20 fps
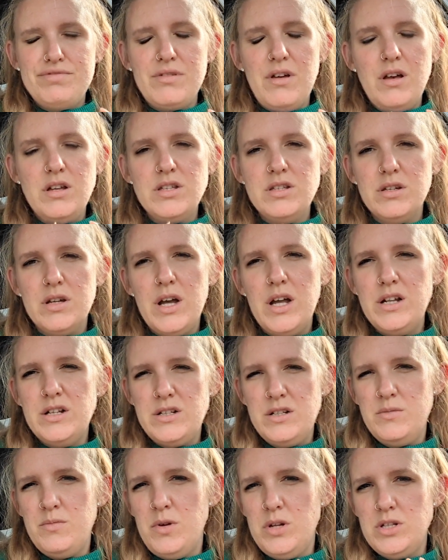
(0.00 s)
also kind
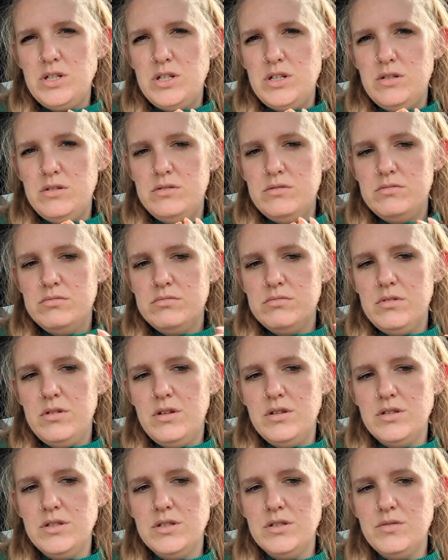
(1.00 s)
of don't want to.
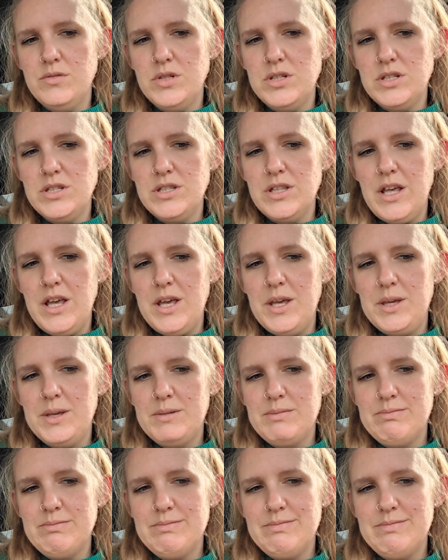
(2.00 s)
Also, just like,